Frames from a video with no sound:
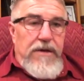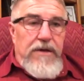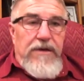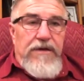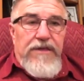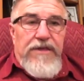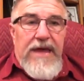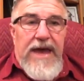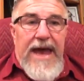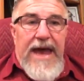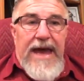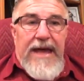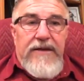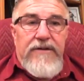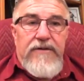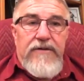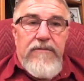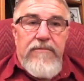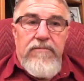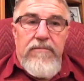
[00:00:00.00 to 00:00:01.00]

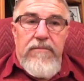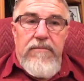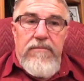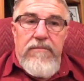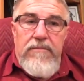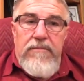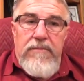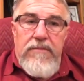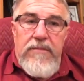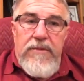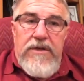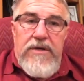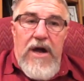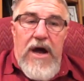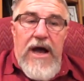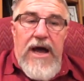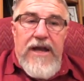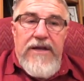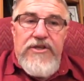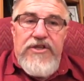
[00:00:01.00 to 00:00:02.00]
that
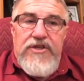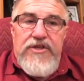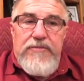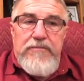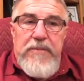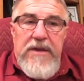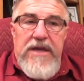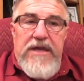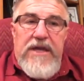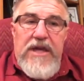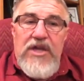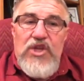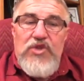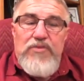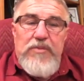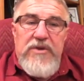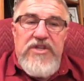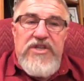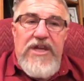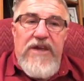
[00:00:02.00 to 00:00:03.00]
God's speaking
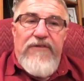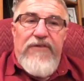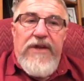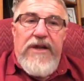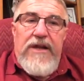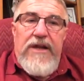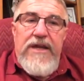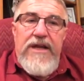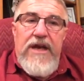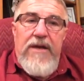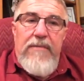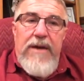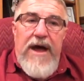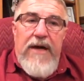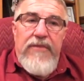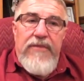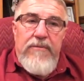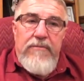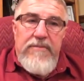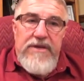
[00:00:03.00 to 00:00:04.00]
specifically
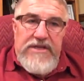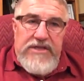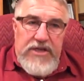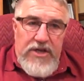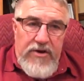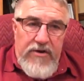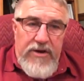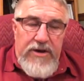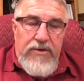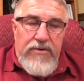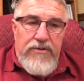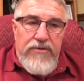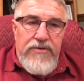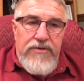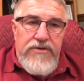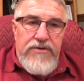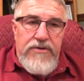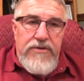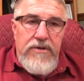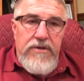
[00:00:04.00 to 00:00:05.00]
about the
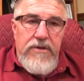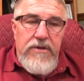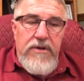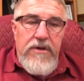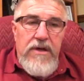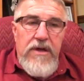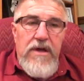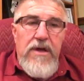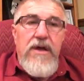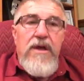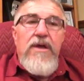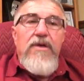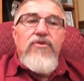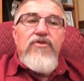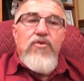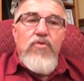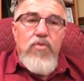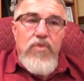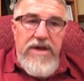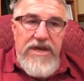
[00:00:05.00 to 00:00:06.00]
materials,
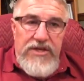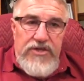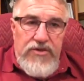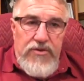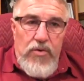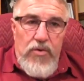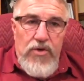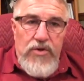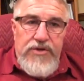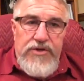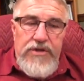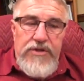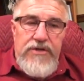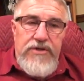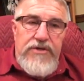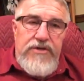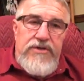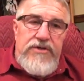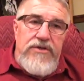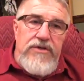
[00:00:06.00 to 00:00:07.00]
the
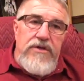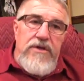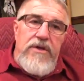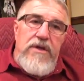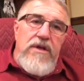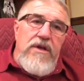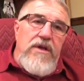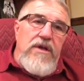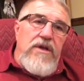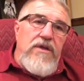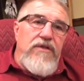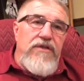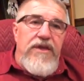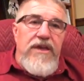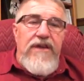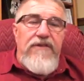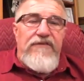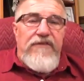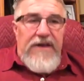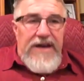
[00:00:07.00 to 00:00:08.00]
resources,
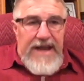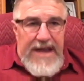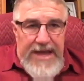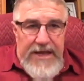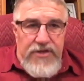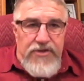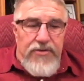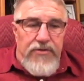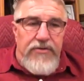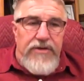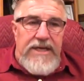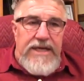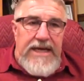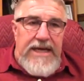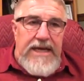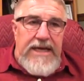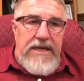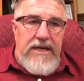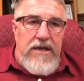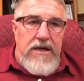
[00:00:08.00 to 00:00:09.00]
the financial
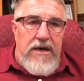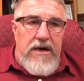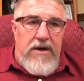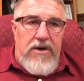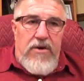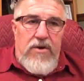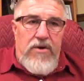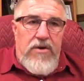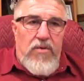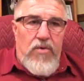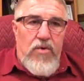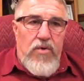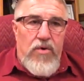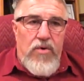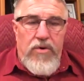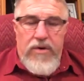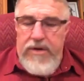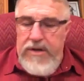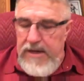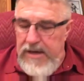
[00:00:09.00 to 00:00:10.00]
need, uh, uh,
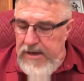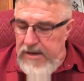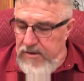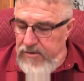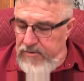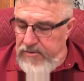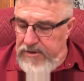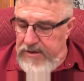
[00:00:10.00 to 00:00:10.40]
or you know